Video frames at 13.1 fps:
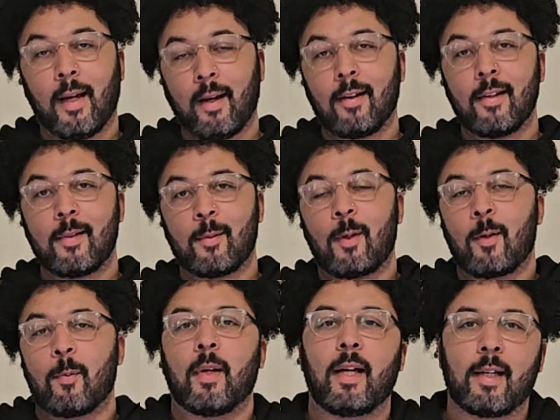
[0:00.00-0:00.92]
Hey guys,
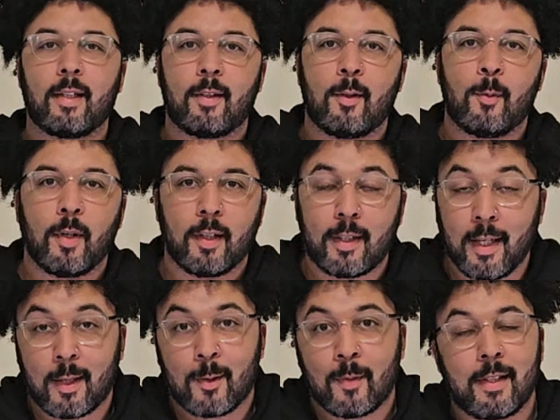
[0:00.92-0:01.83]
welcome back to my
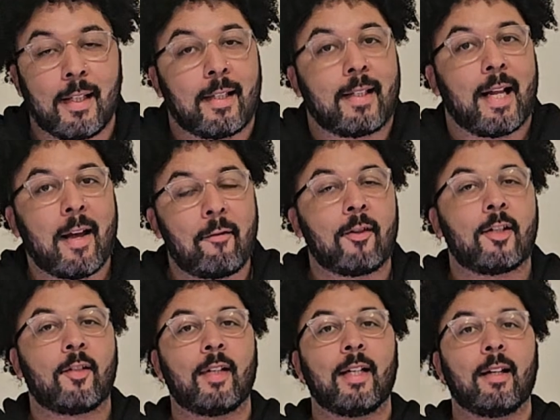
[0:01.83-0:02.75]
channel. This is an
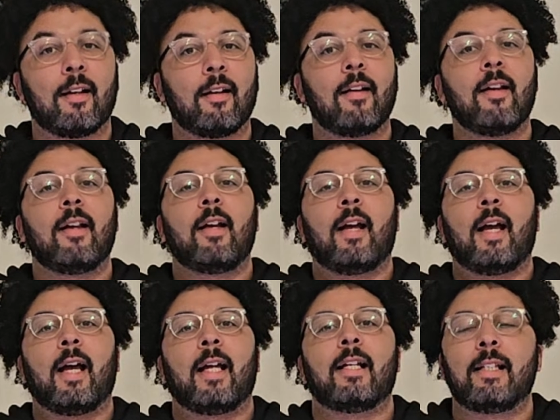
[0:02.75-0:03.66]
average reader,
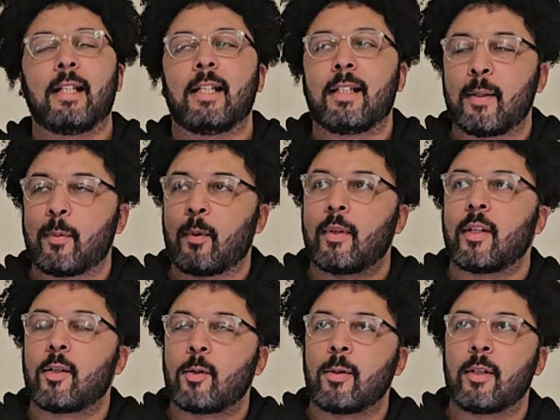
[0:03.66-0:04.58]
and this is probably
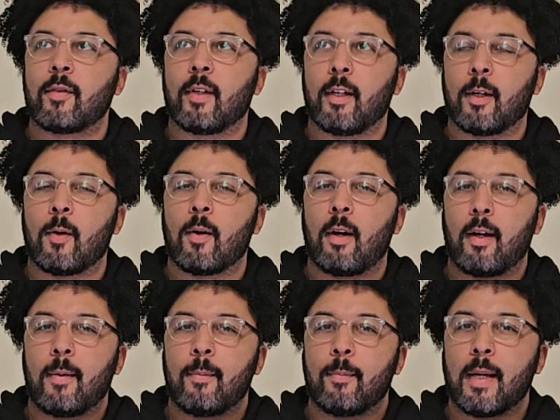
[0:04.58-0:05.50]
the shortest video
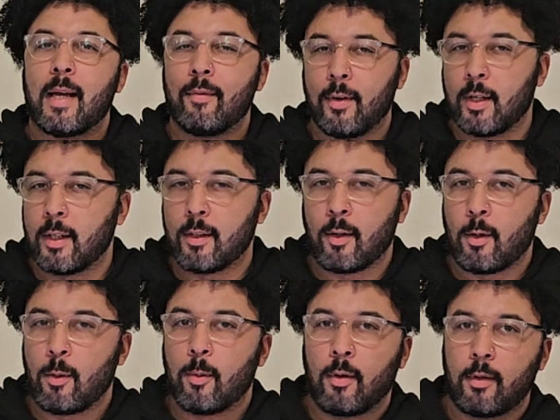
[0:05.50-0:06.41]
I'm ever going to
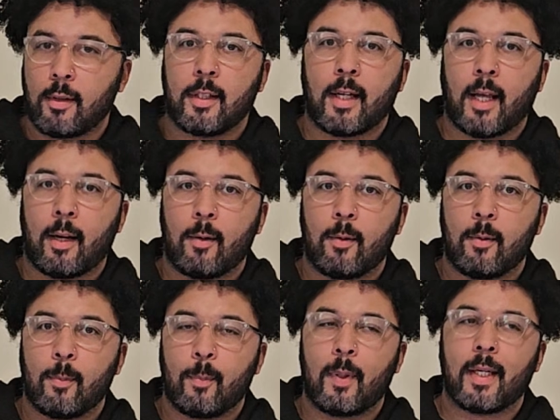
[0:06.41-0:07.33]
do on the
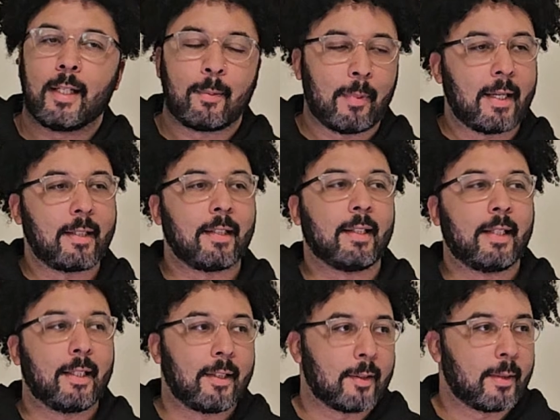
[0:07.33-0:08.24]
channel, but it's
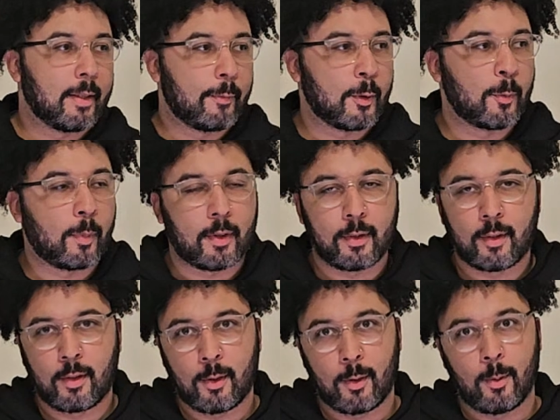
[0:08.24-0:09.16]
basically just in
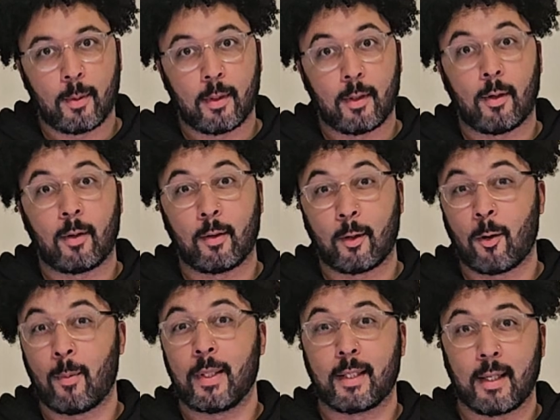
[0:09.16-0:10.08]
response to a lot of the
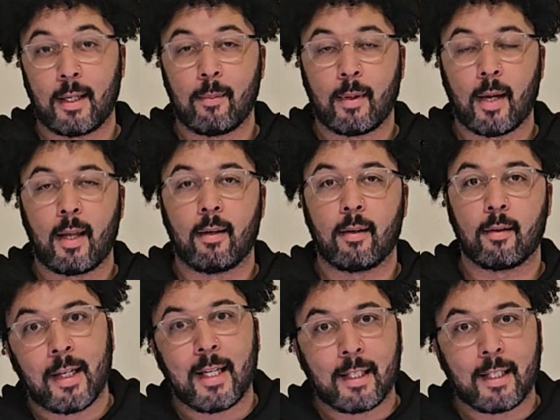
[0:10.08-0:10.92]
comments I keep getting.